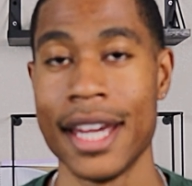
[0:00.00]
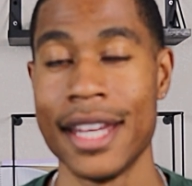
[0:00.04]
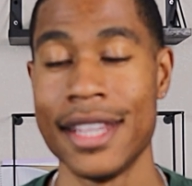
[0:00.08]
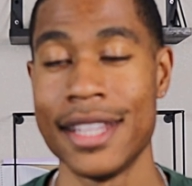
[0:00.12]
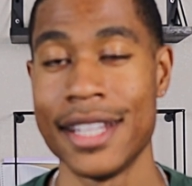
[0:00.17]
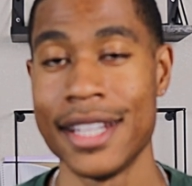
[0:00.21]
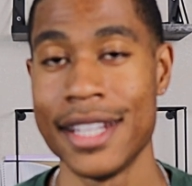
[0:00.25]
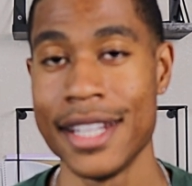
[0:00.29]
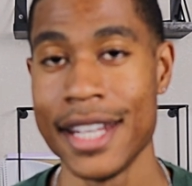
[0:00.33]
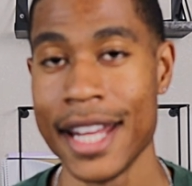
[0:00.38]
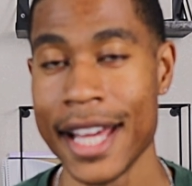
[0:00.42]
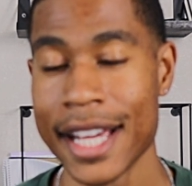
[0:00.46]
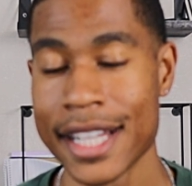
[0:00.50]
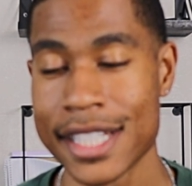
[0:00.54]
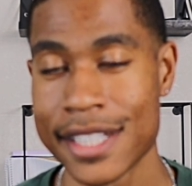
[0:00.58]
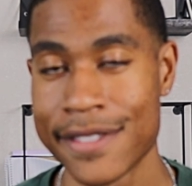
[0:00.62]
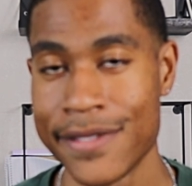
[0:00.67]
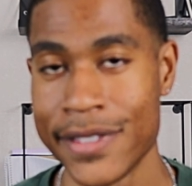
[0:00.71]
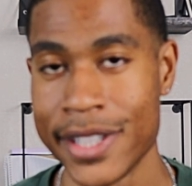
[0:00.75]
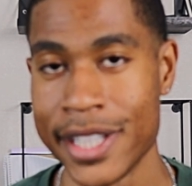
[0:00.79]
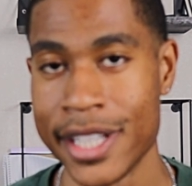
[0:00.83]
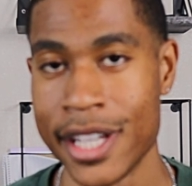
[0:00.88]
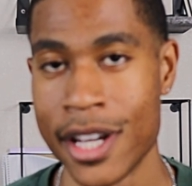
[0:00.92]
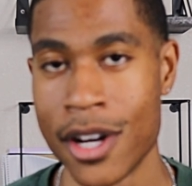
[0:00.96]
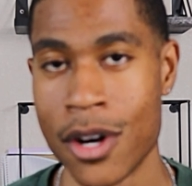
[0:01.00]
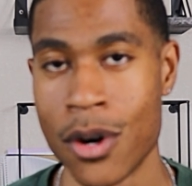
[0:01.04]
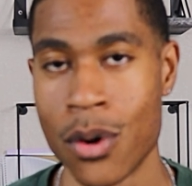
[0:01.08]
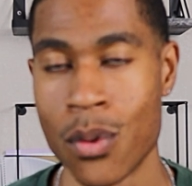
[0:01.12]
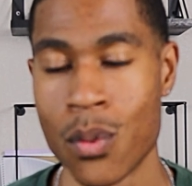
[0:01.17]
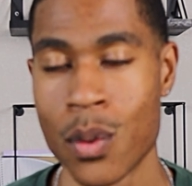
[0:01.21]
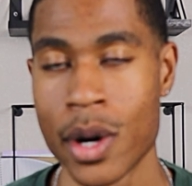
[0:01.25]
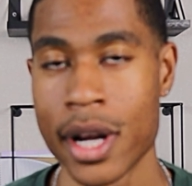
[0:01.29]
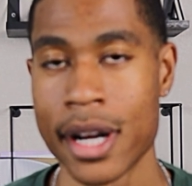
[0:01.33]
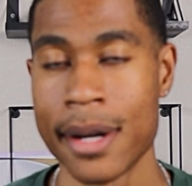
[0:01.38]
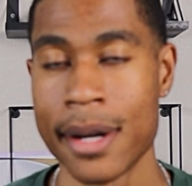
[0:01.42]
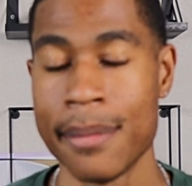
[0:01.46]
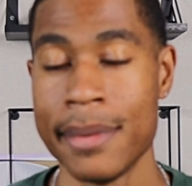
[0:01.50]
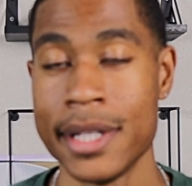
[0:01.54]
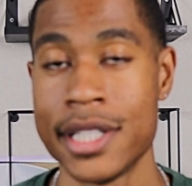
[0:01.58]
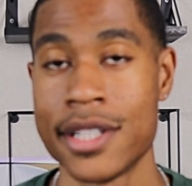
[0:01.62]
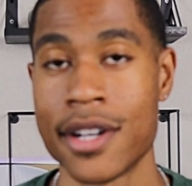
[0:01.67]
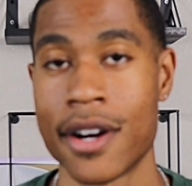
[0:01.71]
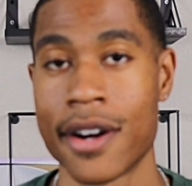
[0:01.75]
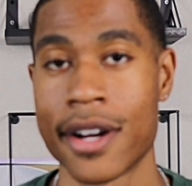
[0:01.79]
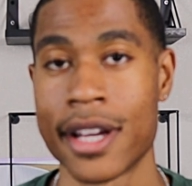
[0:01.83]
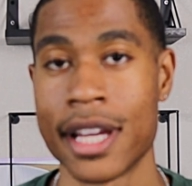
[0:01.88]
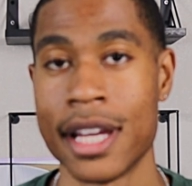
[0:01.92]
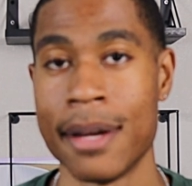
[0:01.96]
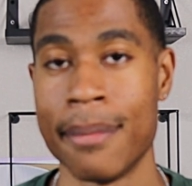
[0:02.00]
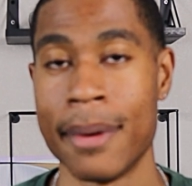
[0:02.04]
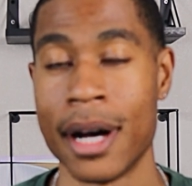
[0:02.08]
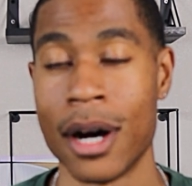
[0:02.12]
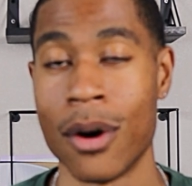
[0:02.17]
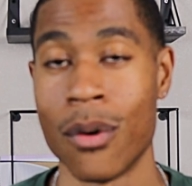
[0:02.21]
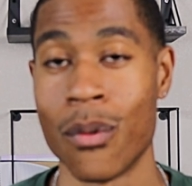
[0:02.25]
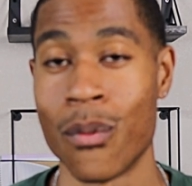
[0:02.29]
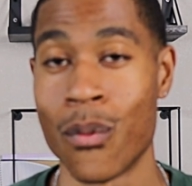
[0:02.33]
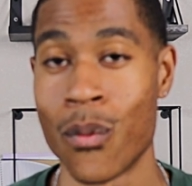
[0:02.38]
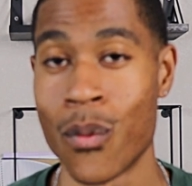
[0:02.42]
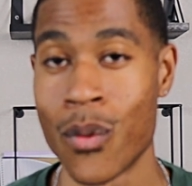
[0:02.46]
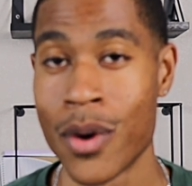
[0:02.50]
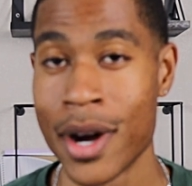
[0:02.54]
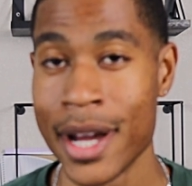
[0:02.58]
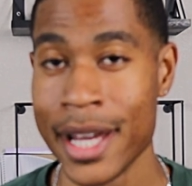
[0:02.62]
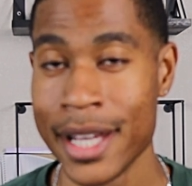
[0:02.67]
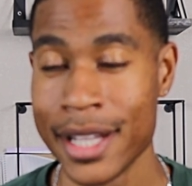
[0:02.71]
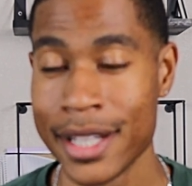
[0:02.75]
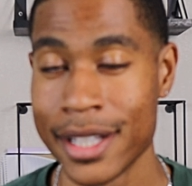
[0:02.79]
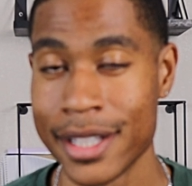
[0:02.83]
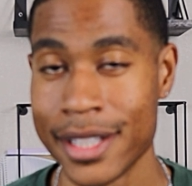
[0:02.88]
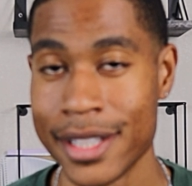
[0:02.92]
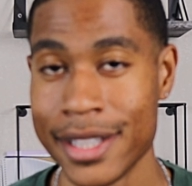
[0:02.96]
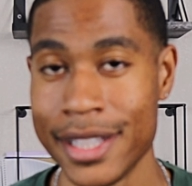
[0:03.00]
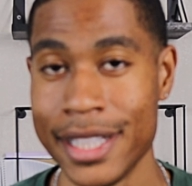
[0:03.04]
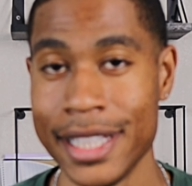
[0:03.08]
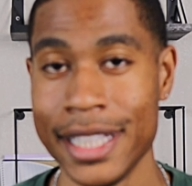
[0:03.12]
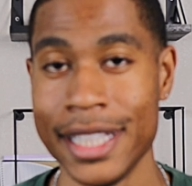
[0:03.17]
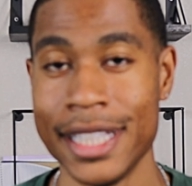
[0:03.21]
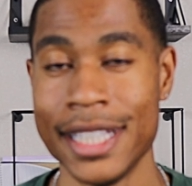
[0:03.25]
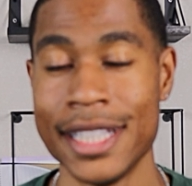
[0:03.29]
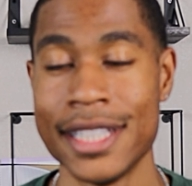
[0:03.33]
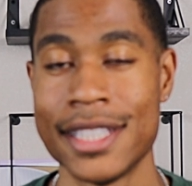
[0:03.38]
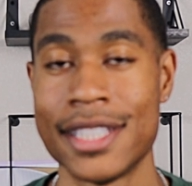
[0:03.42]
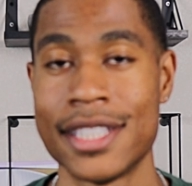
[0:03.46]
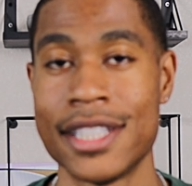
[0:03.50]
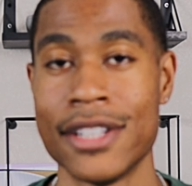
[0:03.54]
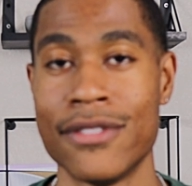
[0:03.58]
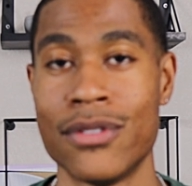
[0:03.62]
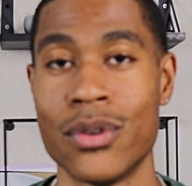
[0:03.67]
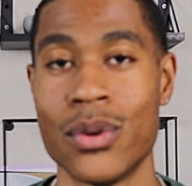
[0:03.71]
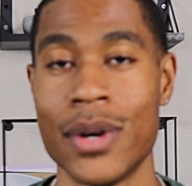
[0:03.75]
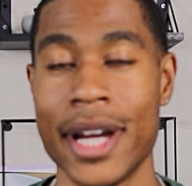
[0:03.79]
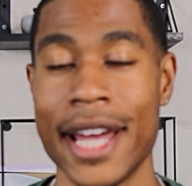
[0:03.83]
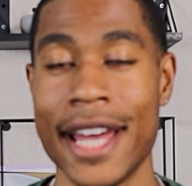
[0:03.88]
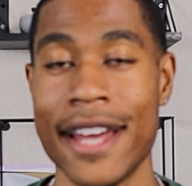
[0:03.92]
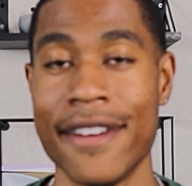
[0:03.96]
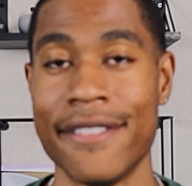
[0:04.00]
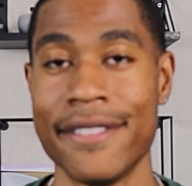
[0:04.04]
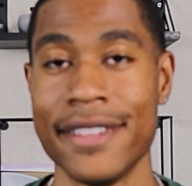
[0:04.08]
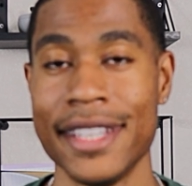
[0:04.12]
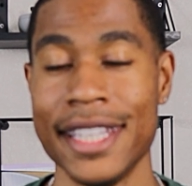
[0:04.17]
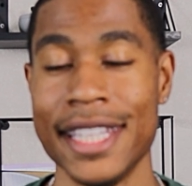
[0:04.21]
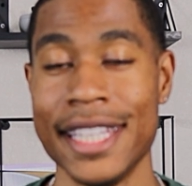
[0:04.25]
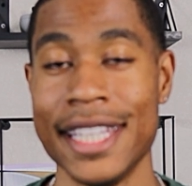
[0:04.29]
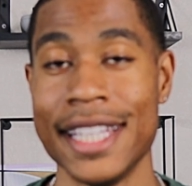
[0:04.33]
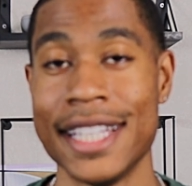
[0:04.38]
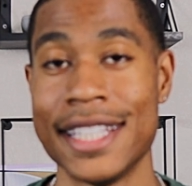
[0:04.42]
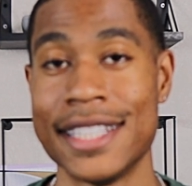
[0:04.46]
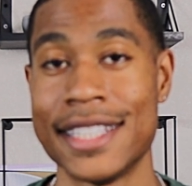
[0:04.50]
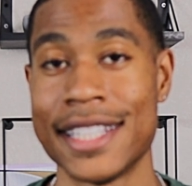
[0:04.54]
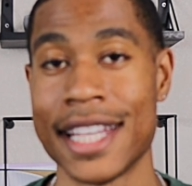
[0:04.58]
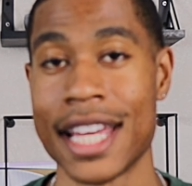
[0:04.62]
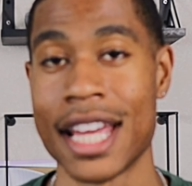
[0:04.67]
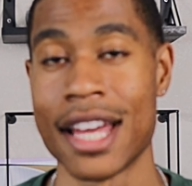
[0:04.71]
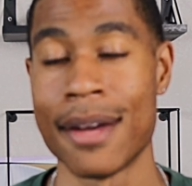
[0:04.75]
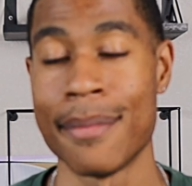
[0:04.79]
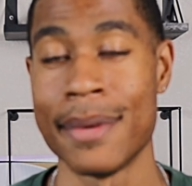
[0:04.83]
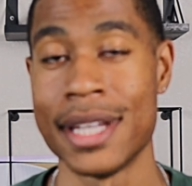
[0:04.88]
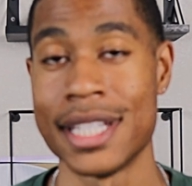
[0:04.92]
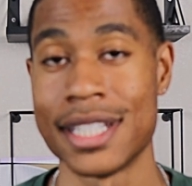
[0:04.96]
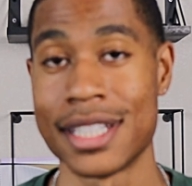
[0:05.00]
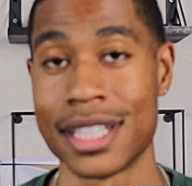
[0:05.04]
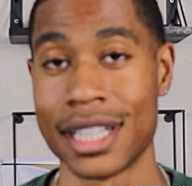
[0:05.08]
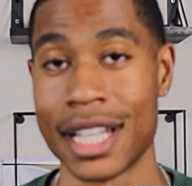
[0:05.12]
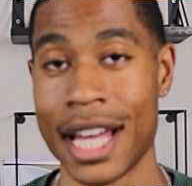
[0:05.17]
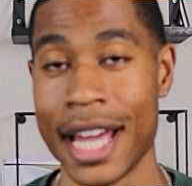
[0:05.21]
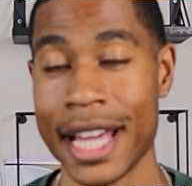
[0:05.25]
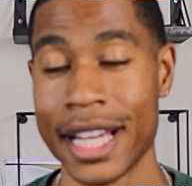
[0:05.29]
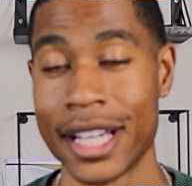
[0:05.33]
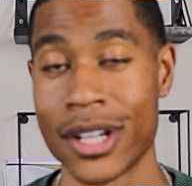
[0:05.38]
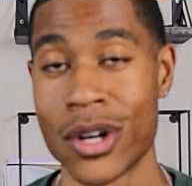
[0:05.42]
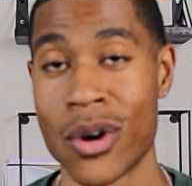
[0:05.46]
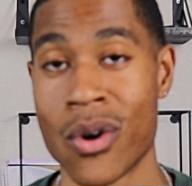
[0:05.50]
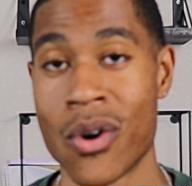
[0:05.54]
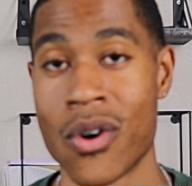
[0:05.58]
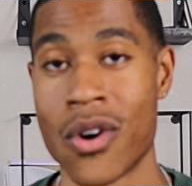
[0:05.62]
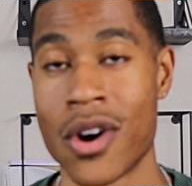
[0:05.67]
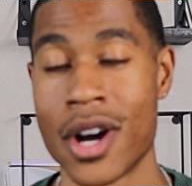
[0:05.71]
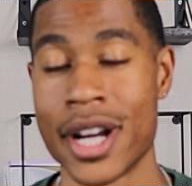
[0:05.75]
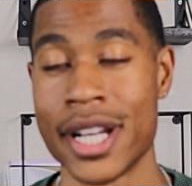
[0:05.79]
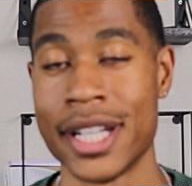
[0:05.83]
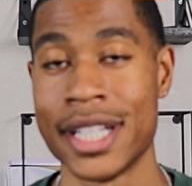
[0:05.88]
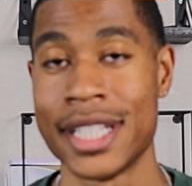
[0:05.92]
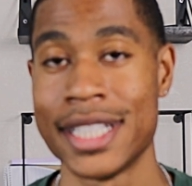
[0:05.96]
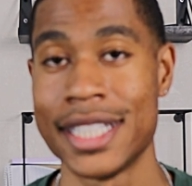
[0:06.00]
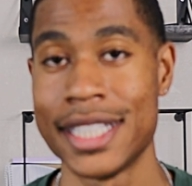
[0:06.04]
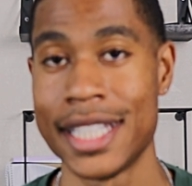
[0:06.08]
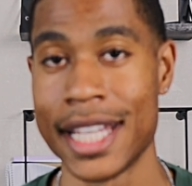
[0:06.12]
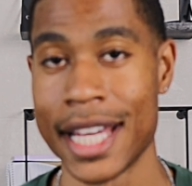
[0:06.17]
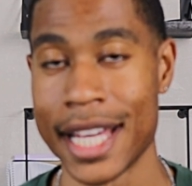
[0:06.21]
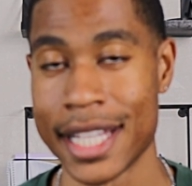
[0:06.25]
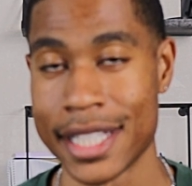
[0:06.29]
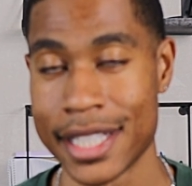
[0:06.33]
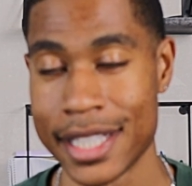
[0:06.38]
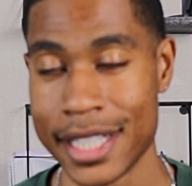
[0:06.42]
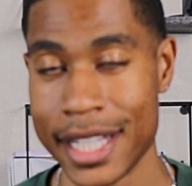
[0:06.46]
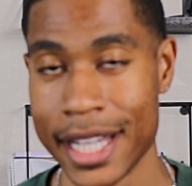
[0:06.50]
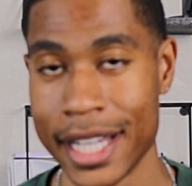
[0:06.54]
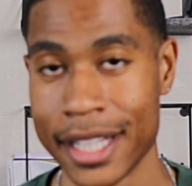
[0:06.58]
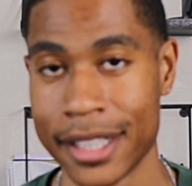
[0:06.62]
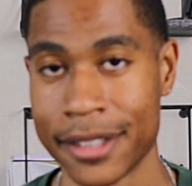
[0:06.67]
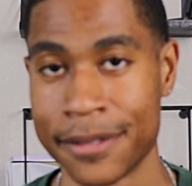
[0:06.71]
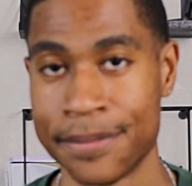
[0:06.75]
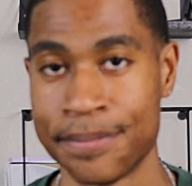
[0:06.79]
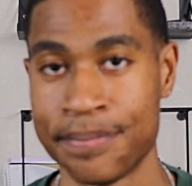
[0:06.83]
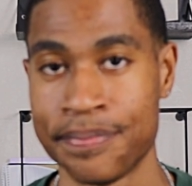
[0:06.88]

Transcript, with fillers: in the next video, we're gonna be talking about what the civil FE exam is like on test day.